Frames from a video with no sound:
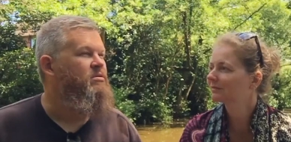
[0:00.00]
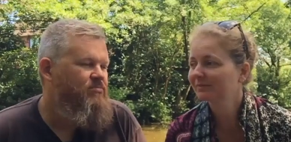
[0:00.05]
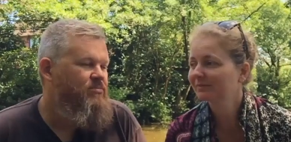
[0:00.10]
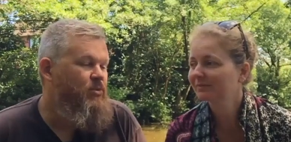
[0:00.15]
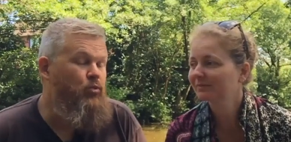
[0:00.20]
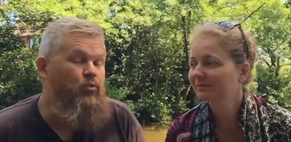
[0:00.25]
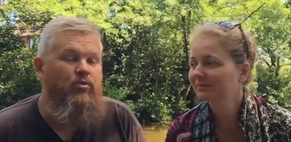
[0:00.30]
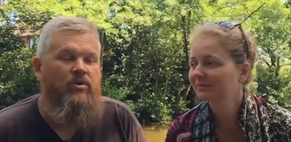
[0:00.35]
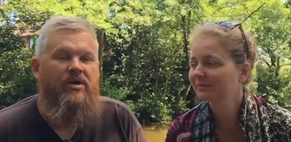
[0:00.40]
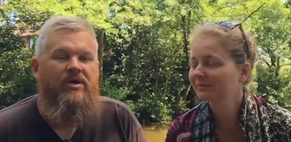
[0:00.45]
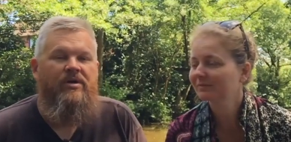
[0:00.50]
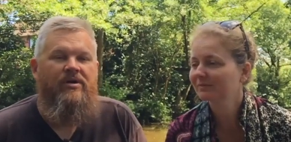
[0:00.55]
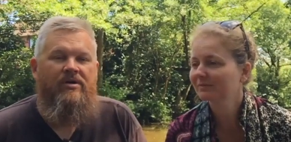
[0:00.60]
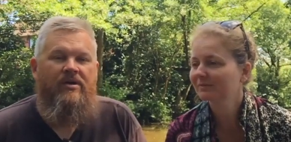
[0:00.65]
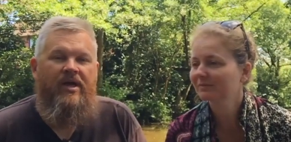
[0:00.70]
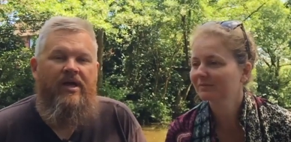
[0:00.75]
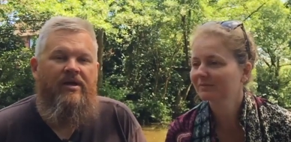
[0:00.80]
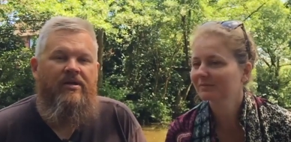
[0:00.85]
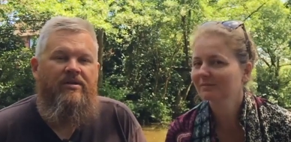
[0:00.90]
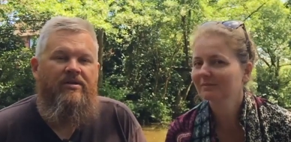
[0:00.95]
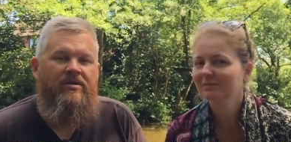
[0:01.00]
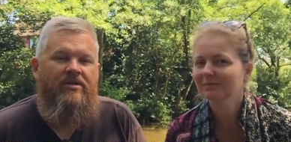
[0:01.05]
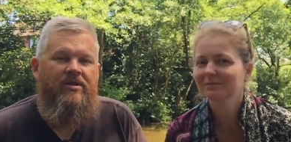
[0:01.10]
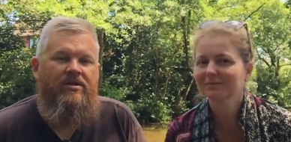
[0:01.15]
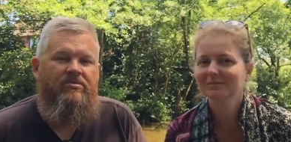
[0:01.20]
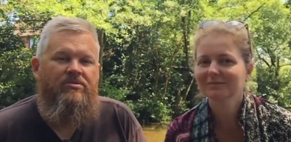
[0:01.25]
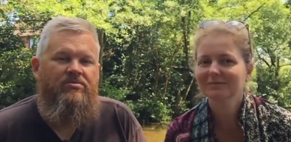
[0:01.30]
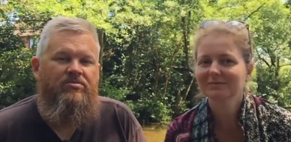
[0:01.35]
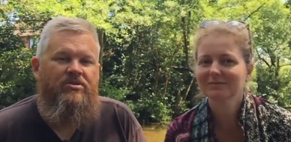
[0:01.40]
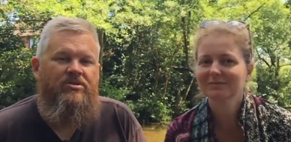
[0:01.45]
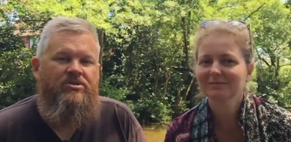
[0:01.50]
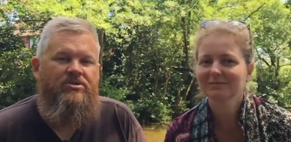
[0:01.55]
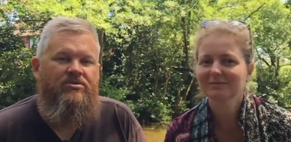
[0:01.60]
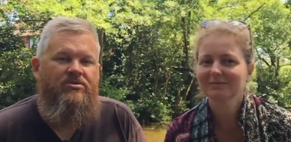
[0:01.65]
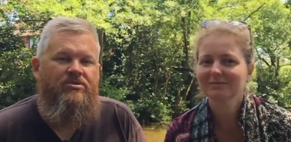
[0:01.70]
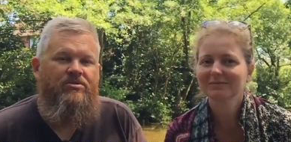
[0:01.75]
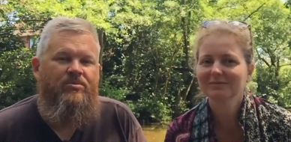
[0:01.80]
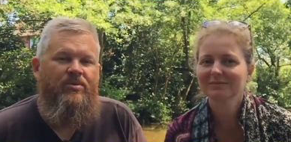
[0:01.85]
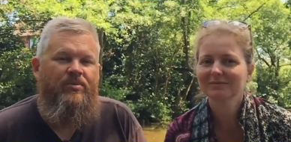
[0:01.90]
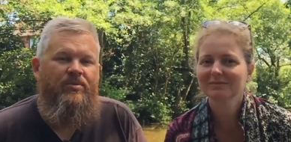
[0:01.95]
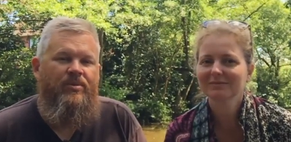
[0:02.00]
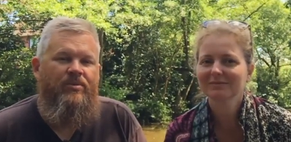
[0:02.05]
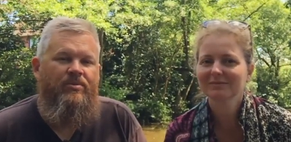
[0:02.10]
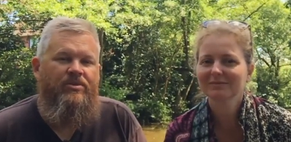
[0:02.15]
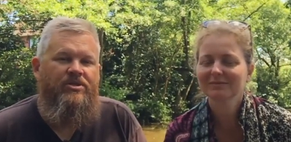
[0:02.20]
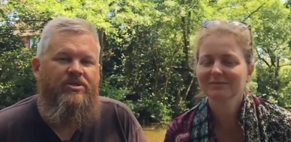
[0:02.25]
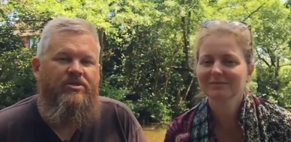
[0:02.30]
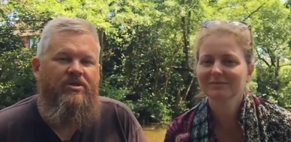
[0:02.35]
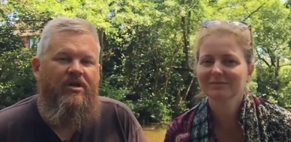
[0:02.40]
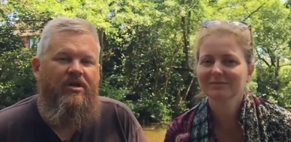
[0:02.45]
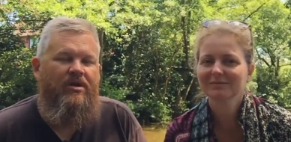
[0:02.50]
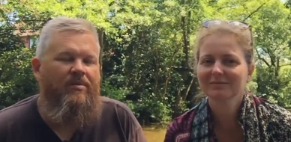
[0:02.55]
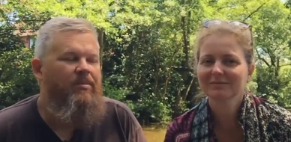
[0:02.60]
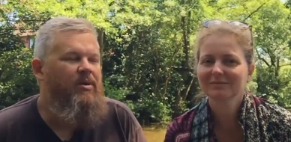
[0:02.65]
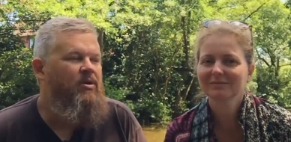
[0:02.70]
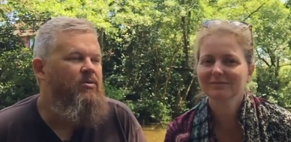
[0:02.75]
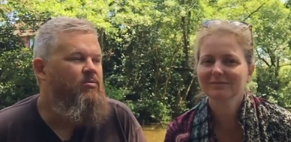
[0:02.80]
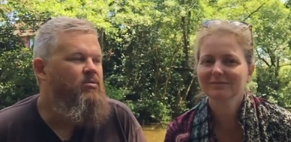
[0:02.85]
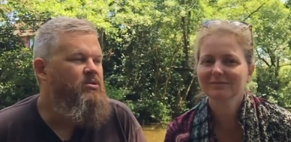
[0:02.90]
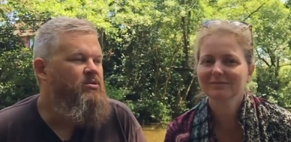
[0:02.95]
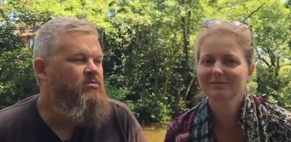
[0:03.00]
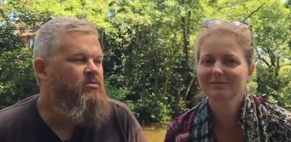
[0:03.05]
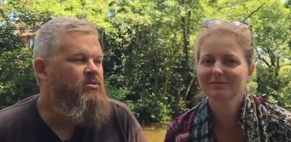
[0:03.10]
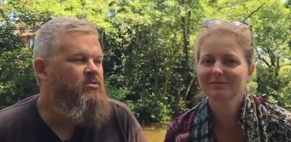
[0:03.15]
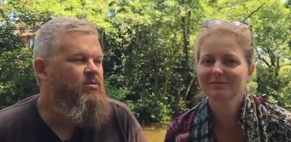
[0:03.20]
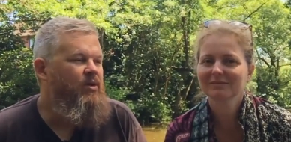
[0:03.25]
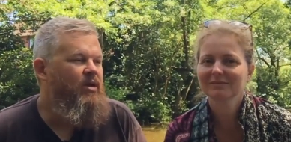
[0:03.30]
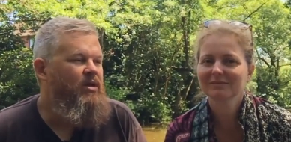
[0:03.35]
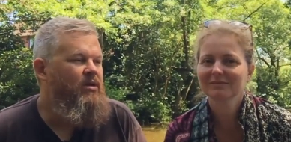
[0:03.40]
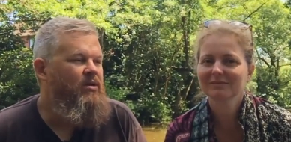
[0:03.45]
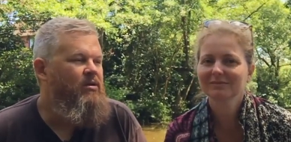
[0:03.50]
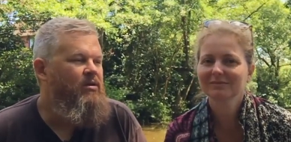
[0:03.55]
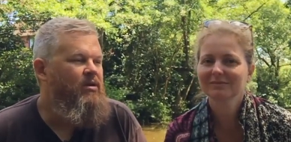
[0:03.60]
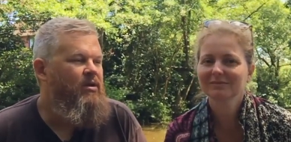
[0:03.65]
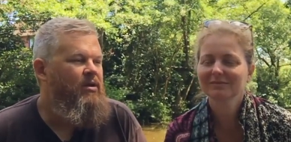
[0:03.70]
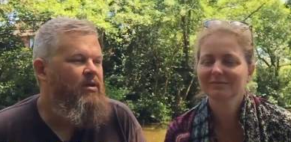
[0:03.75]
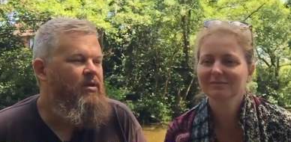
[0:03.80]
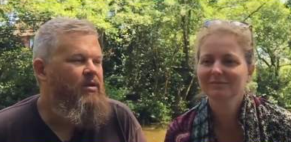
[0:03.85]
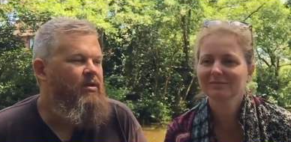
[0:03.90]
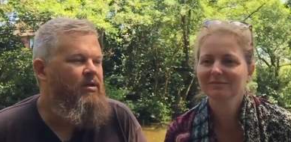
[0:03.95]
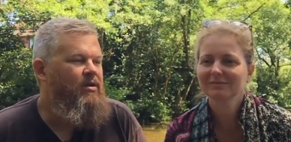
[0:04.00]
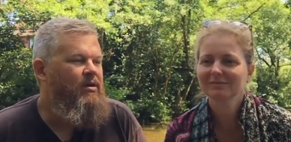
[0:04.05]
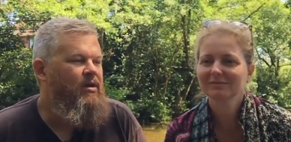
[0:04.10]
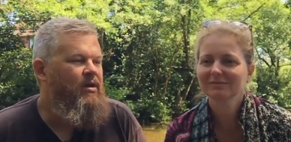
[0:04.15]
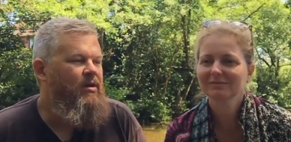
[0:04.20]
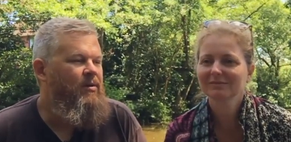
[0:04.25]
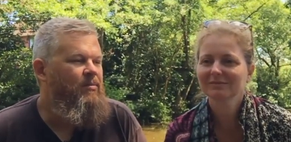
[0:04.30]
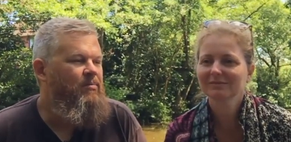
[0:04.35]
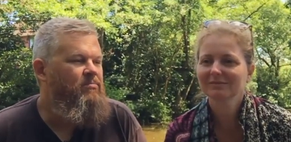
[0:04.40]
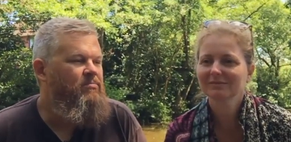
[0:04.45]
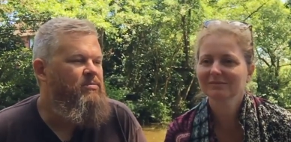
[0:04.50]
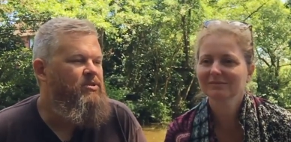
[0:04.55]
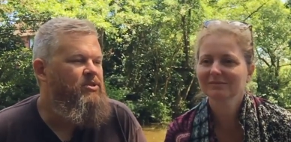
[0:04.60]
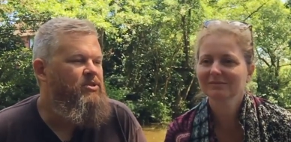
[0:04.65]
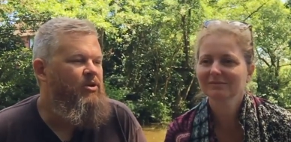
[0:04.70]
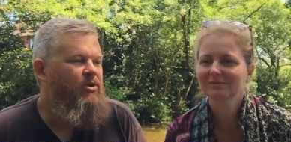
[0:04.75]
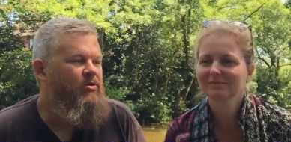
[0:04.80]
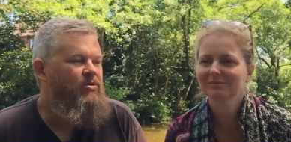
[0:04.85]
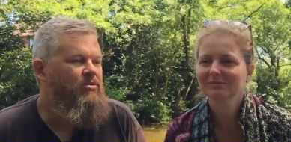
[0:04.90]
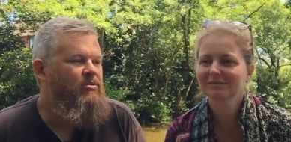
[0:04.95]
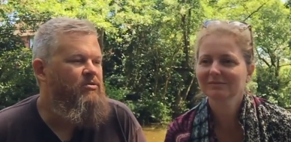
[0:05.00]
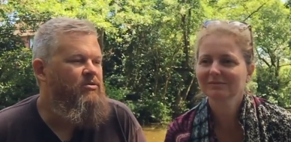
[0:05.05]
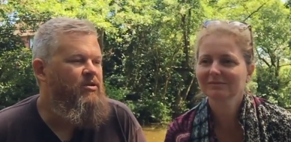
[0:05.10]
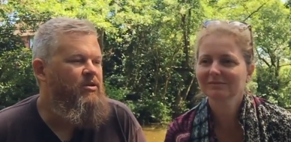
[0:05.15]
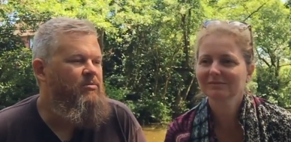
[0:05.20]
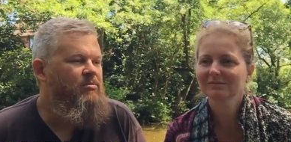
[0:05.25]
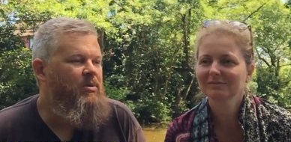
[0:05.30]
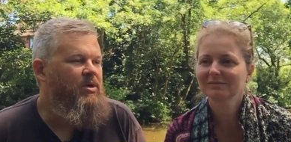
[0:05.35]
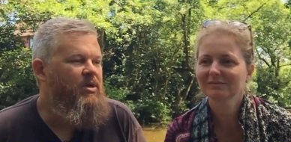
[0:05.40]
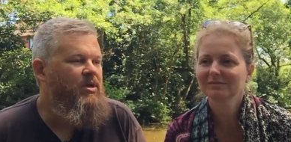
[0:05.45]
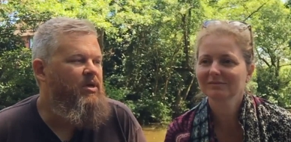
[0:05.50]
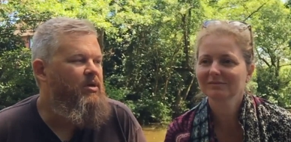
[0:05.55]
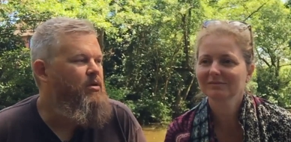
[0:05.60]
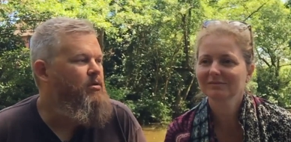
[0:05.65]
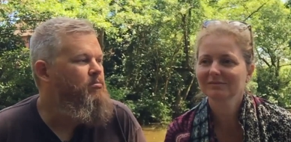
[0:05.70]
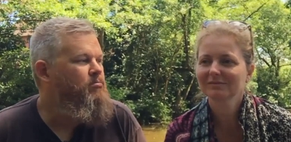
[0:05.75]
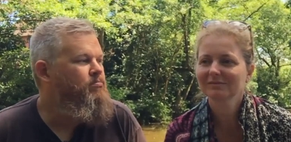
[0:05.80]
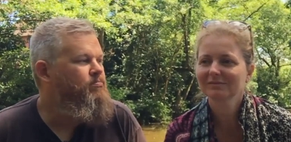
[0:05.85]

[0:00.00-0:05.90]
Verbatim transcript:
Speaker 1: Ooh, and there was one George moment we should talk about, which was when he startled the mud hen.